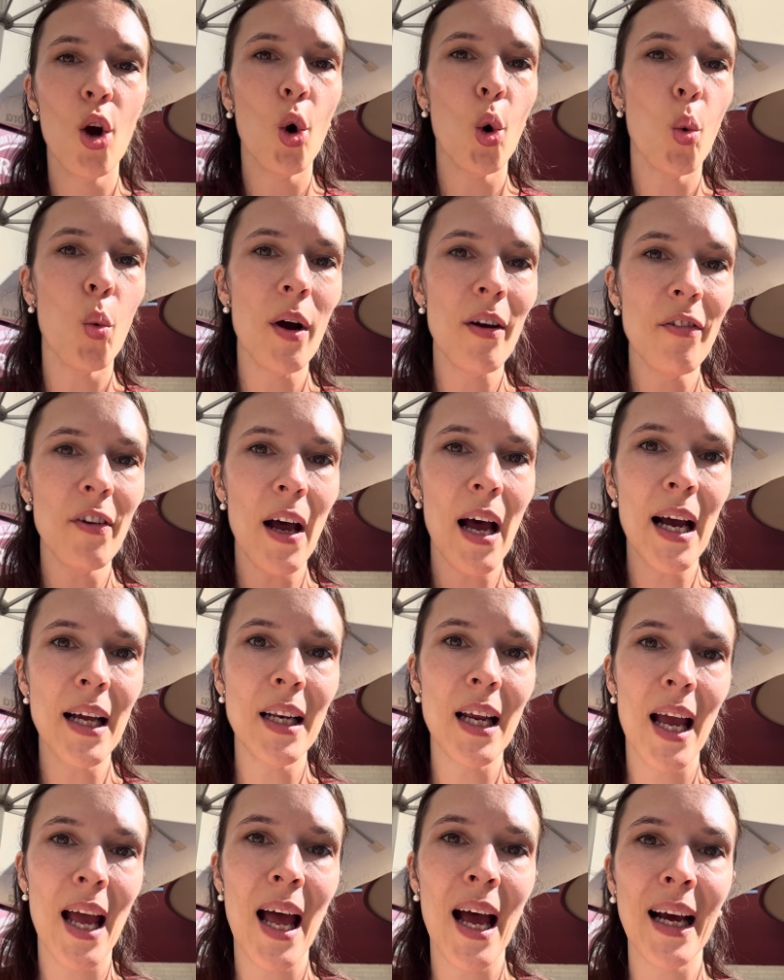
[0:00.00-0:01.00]
We've had
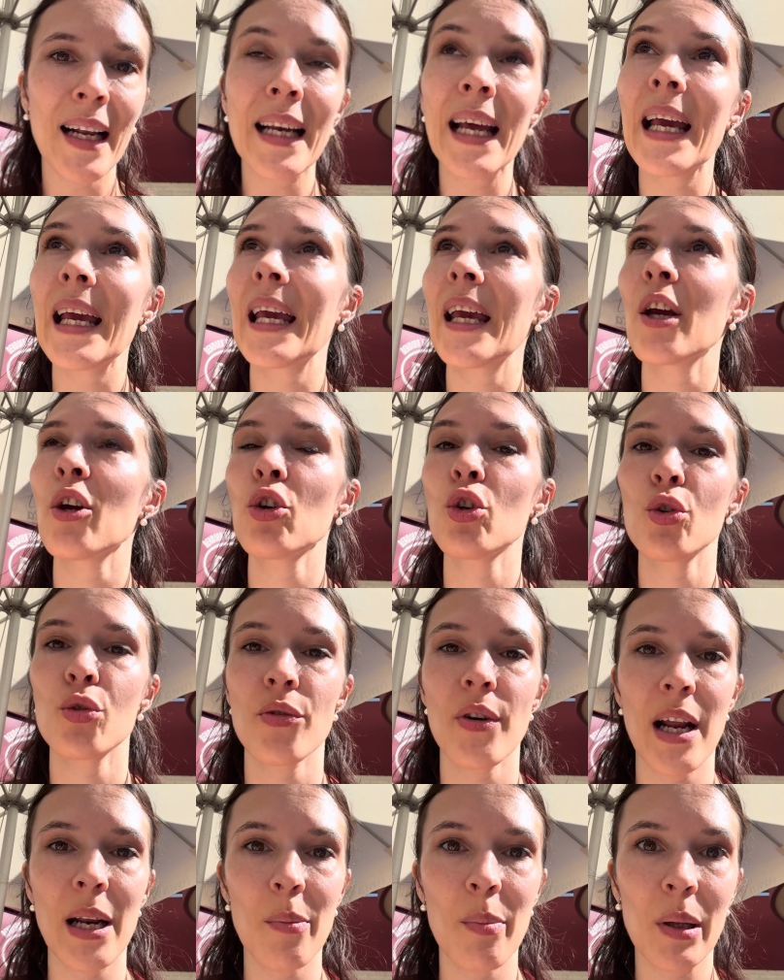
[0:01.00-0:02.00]
an
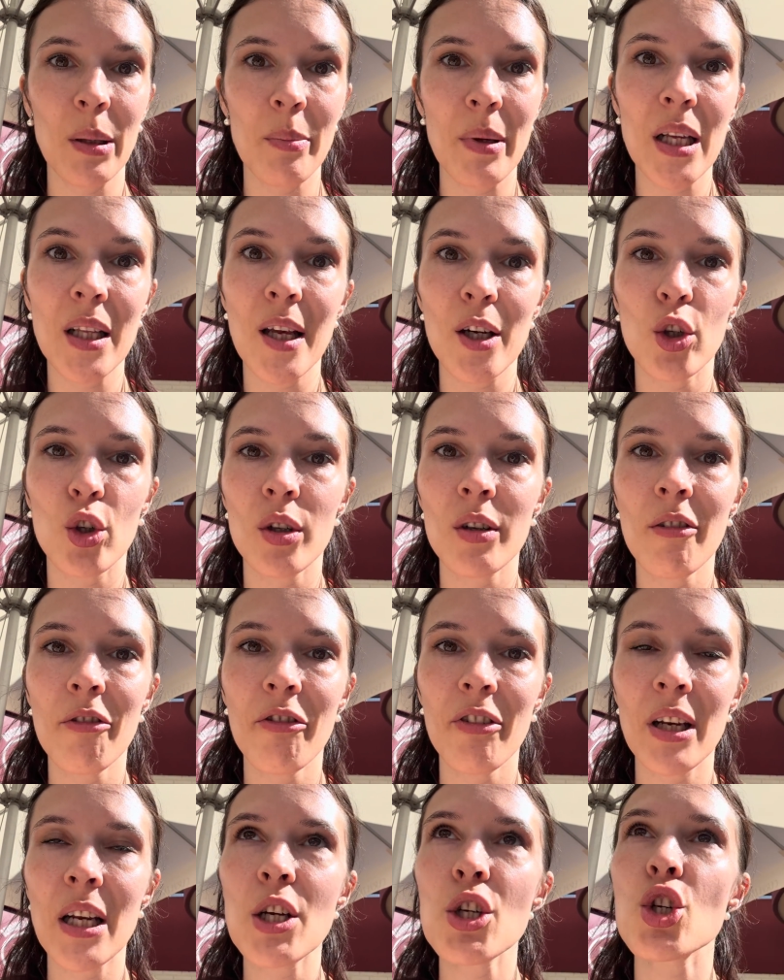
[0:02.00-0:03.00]
incredible meal. I couldn't
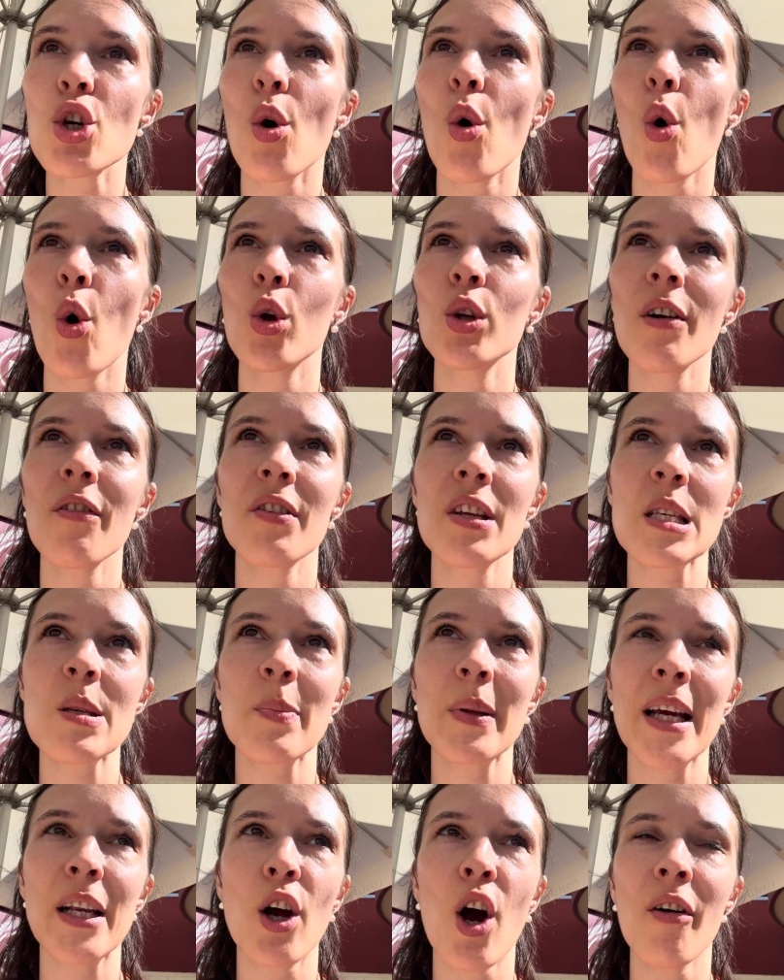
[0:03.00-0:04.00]
finish all of this
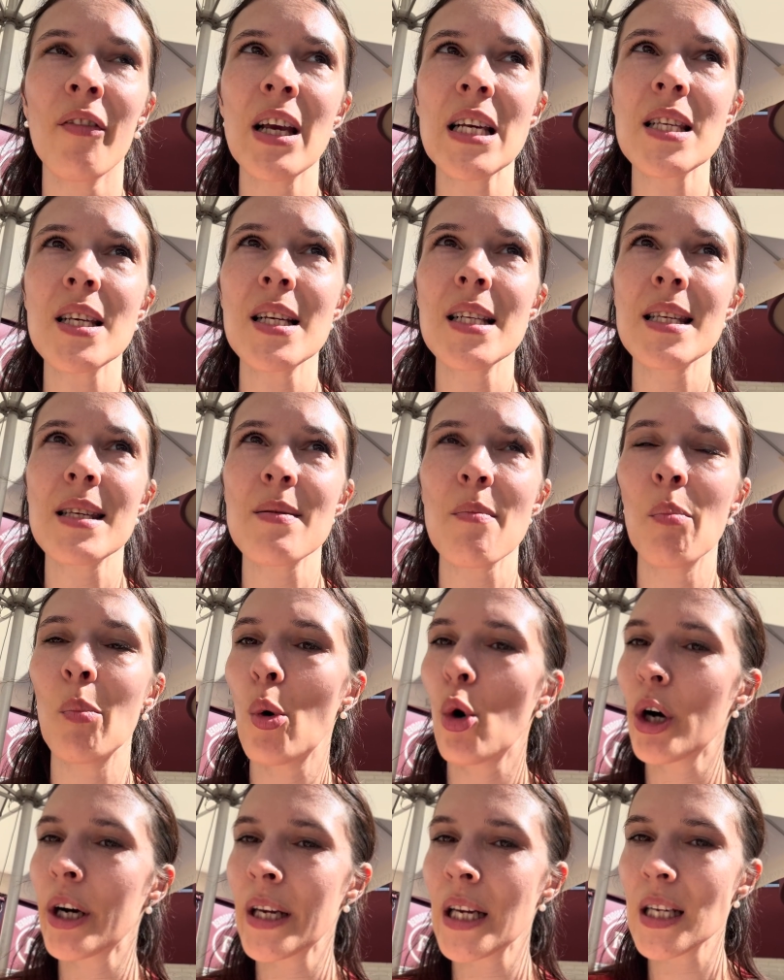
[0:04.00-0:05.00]
plate. Obviously, it's
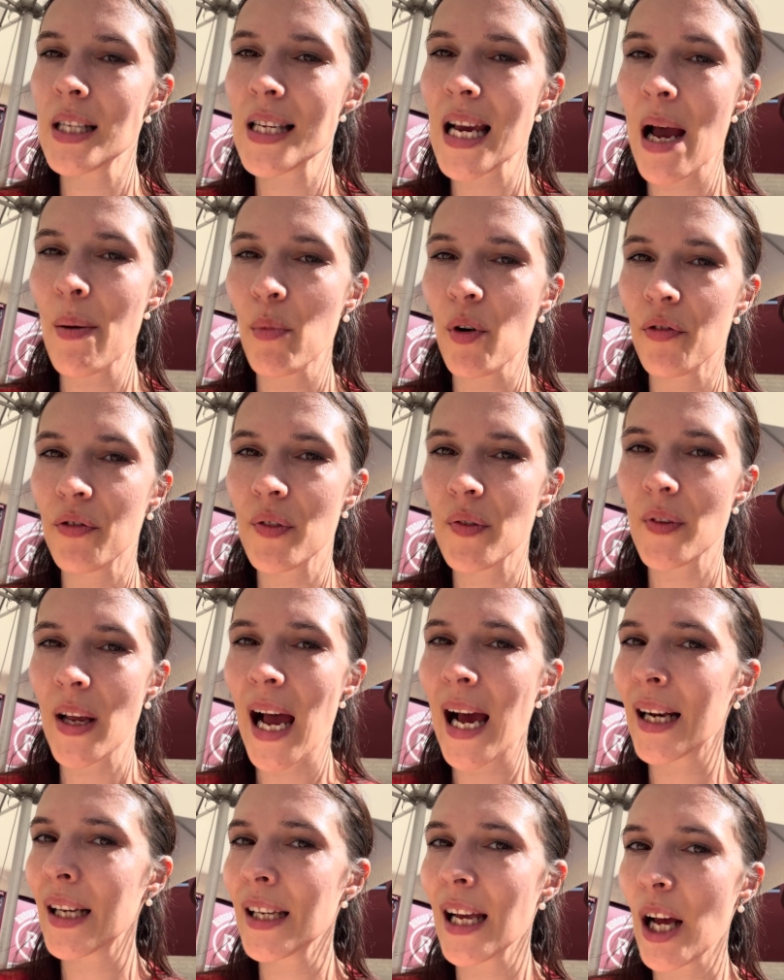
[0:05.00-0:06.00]
morning time. We
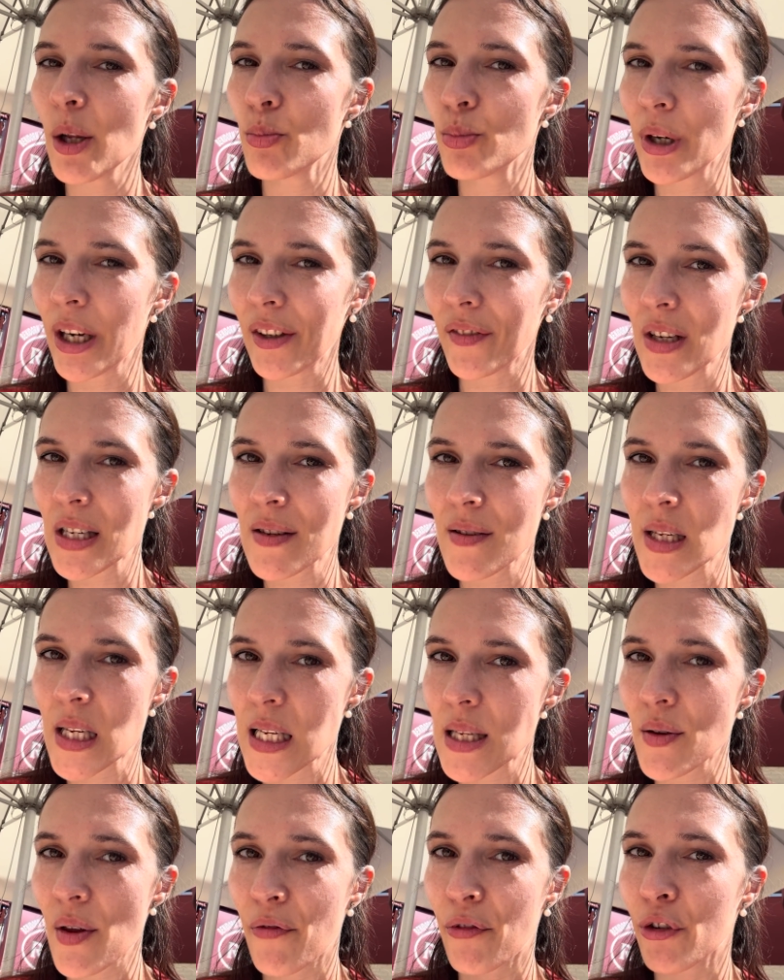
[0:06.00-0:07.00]
hadn't had breakfast. This
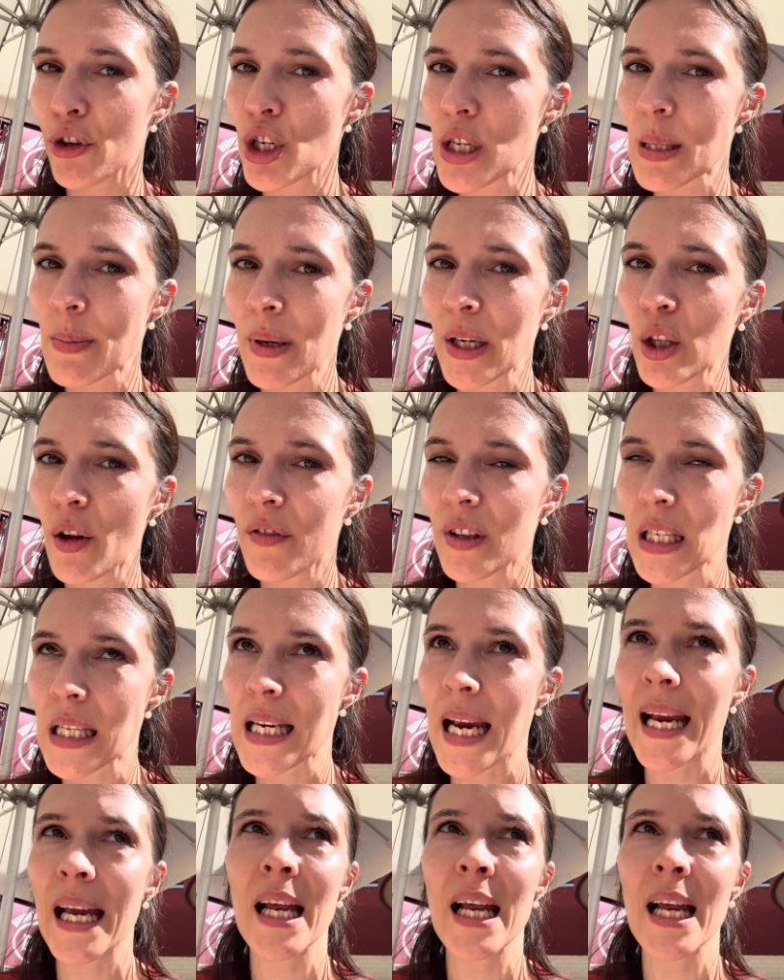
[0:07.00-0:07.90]
is the first meal of the day,